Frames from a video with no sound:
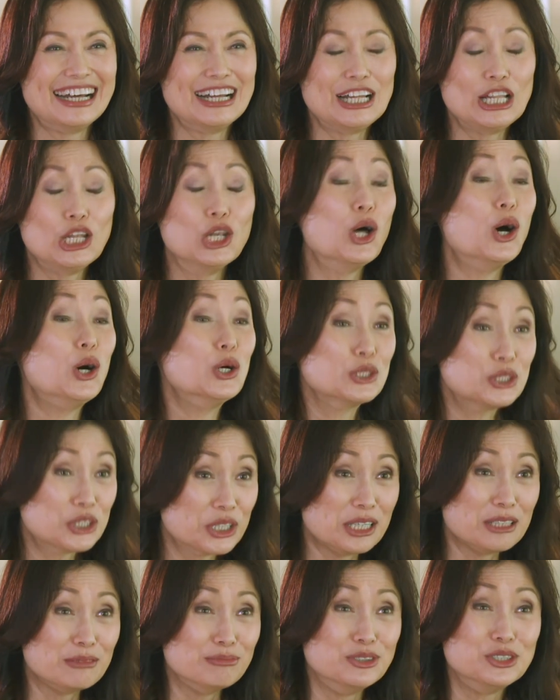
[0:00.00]

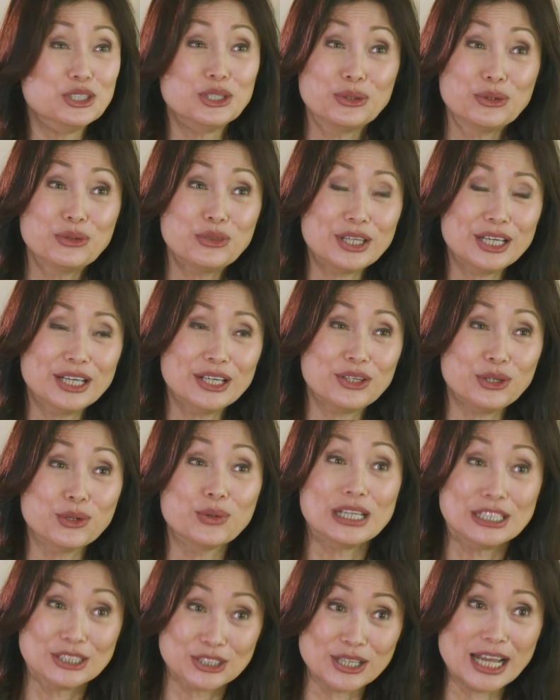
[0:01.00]
Long-term, do you think your
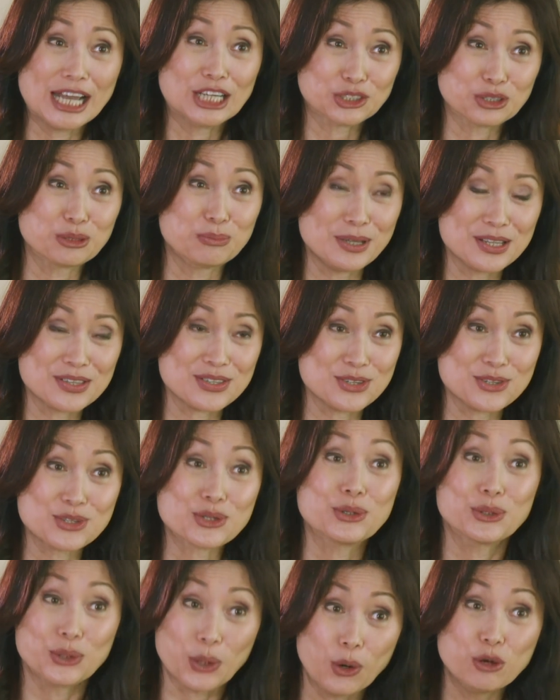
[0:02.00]
international business
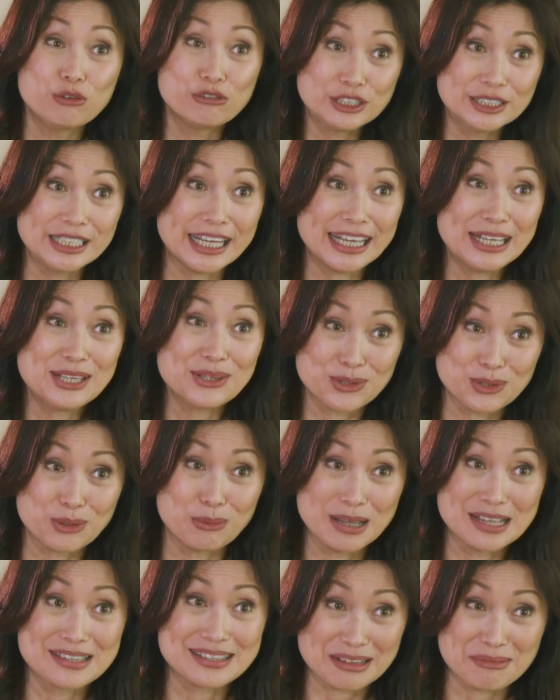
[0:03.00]
could overtake your
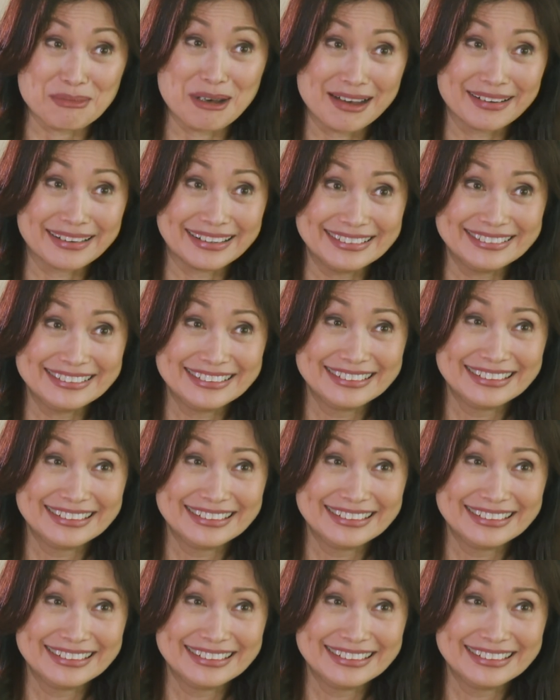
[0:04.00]
domestic market?